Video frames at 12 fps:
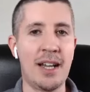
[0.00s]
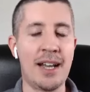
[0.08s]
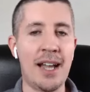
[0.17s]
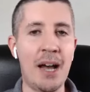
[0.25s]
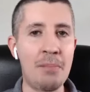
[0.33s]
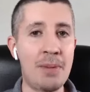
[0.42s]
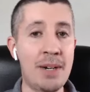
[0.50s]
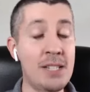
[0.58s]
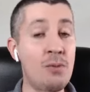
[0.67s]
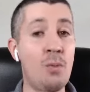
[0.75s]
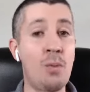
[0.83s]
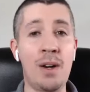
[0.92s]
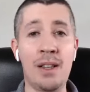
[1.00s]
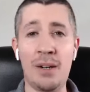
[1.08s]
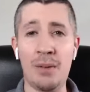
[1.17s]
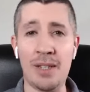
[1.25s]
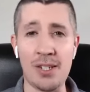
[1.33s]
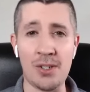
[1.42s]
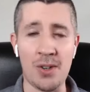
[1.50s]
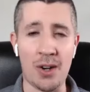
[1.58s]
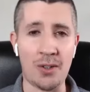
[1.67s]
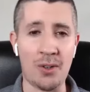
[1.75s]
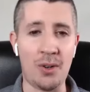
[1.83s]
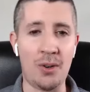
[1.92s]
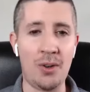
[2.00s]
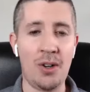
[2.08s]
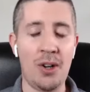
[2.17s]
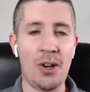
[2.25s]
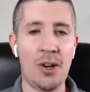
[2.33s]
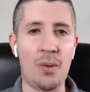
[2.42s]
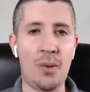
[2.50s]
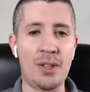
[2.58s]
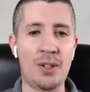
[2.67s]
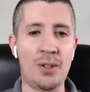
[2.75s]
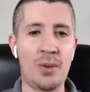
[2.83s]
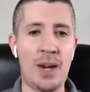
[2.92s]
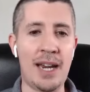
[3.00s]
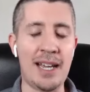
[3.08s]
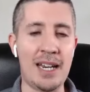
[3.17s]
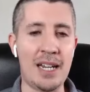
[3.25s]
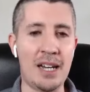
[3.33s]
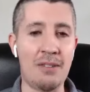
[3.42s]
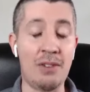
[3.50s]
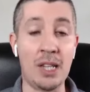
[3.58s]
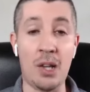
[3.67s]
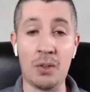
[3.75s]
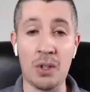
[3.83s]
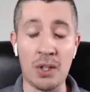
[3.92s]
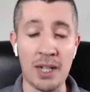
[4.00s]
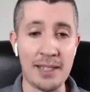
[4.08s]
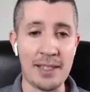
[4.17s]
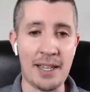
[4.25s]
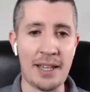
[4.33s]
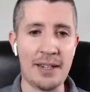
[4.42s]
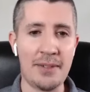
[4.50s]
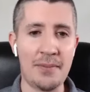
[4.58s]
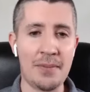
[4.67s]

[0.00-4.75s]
companies really, really struggle with creating enough local content.